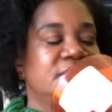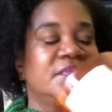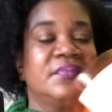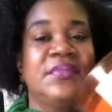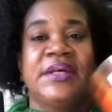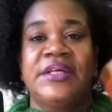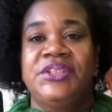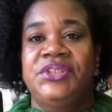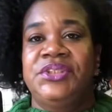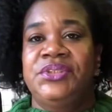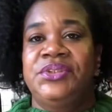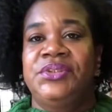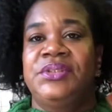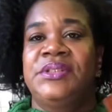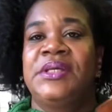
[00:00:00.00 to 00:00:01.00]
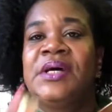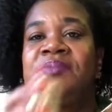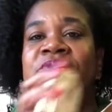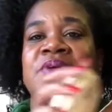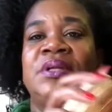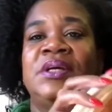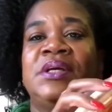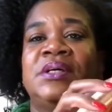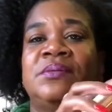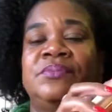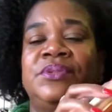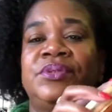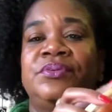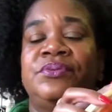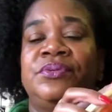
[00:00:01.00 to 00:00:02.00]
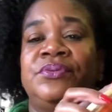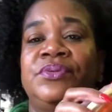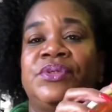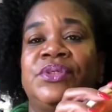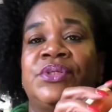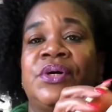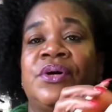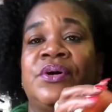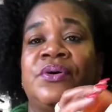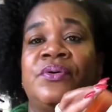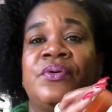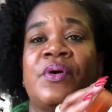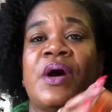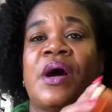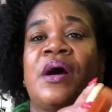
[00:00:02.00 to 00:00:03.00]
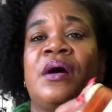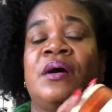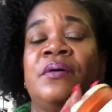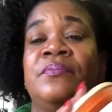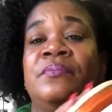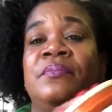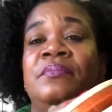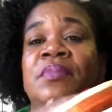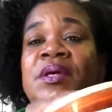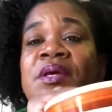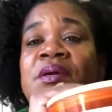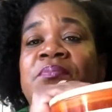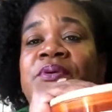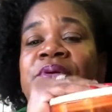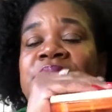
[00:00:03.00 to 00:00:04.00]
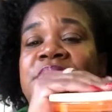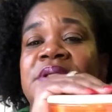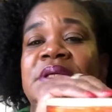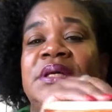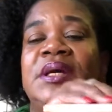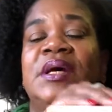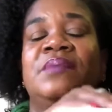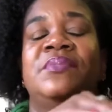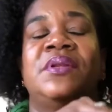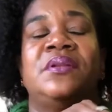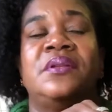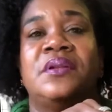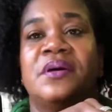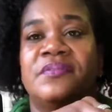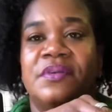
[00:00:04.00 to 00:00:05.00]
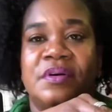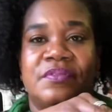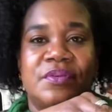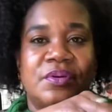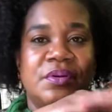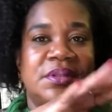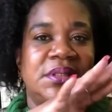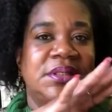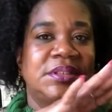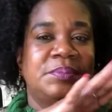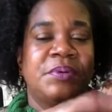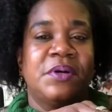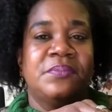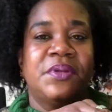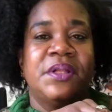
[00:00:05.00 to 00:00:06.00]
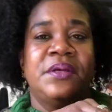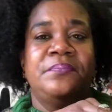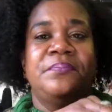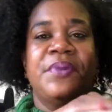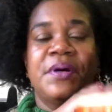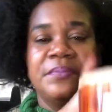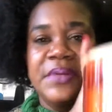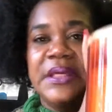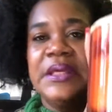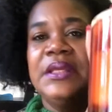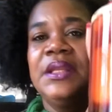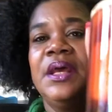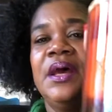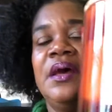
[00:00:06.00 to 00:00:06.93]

that ginger snap really comes through. So me personally, I'm a lover of all things pumpkin,